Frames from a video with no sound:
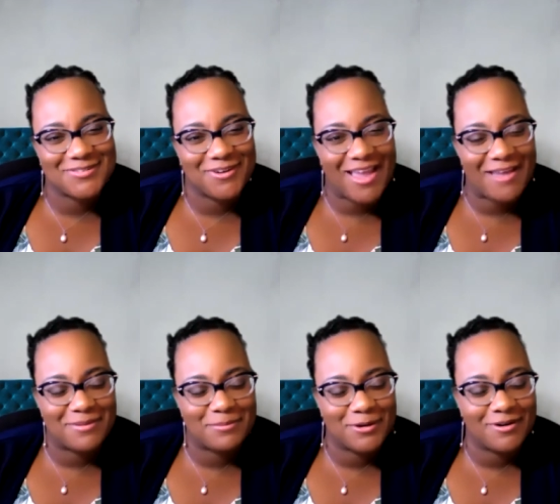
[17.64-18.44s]
for
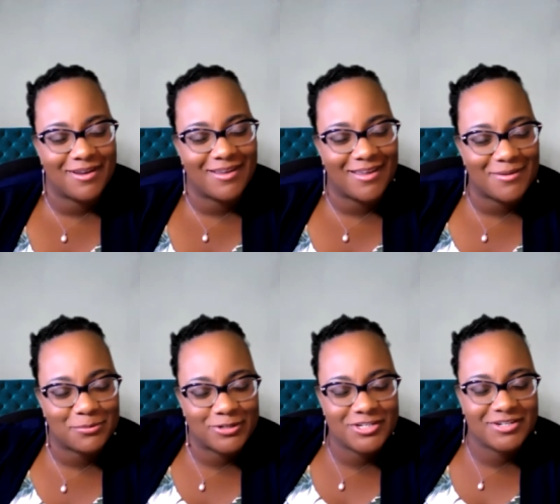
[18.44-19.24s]
having me, Greg. I
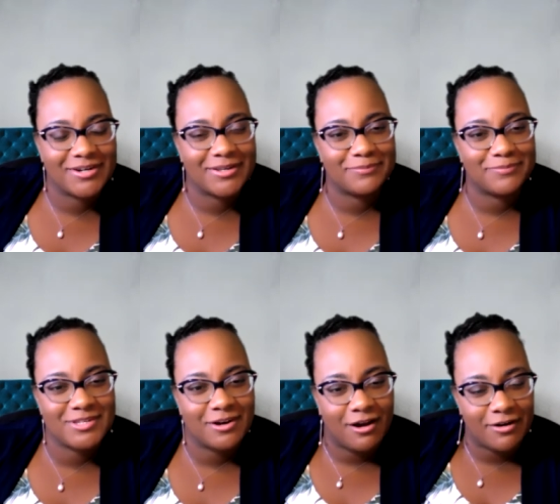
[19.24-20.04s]
appreciate it. It's
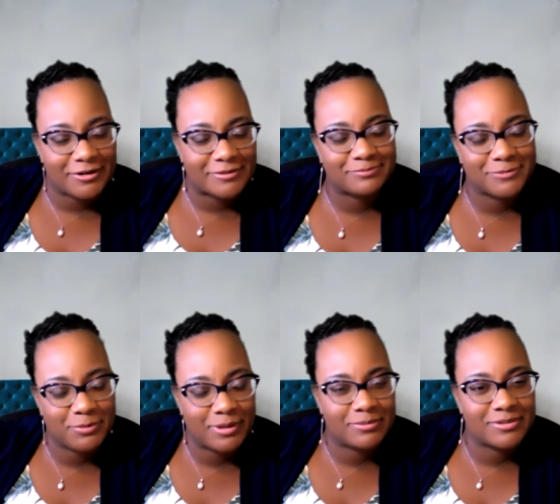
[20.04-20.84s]
an honor to
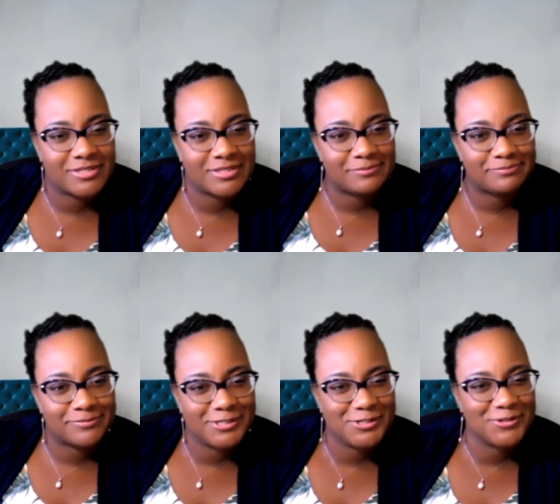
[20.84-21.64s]
be able to
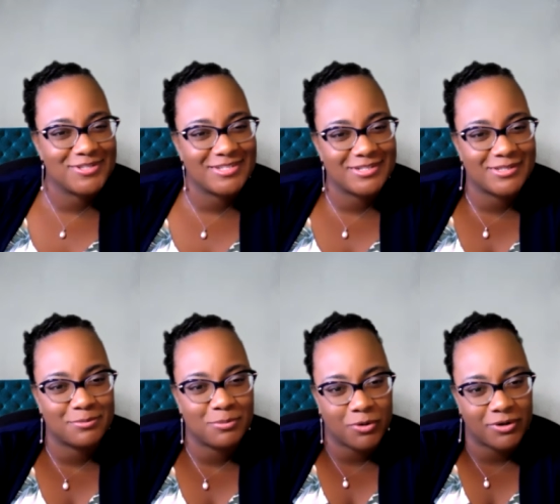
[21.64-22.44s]
do this and
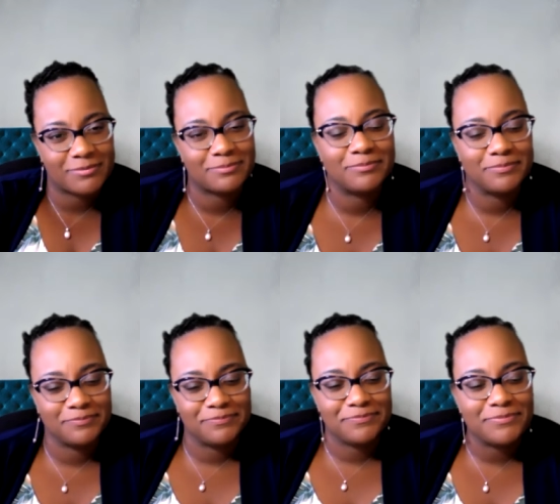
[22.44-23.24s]
support
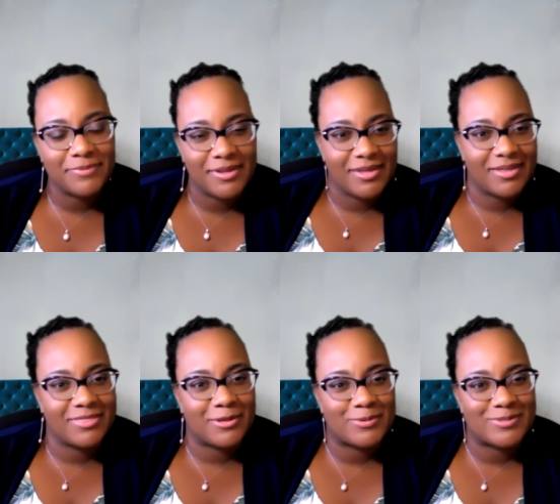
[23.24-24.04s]

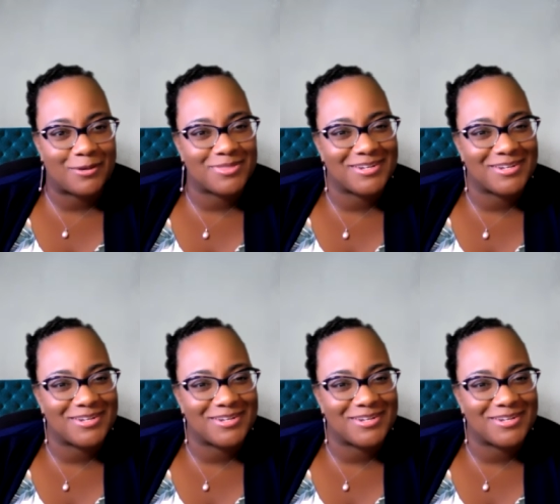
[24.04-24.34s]
those out.